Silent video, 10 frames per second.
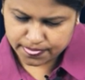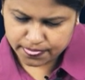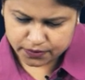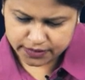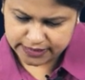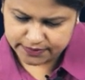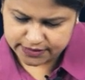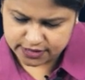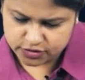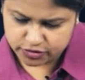No, 10%
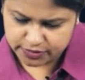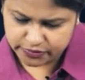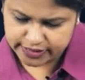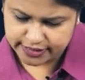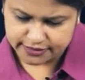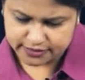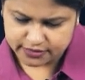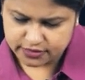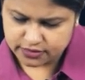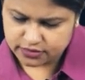is going to be 20
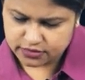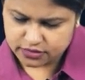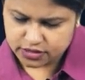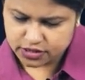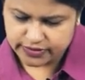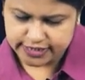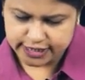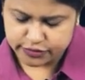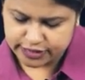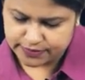here. 20
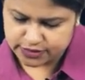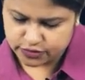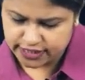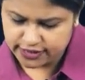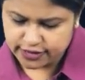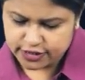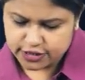into 10%. Okay?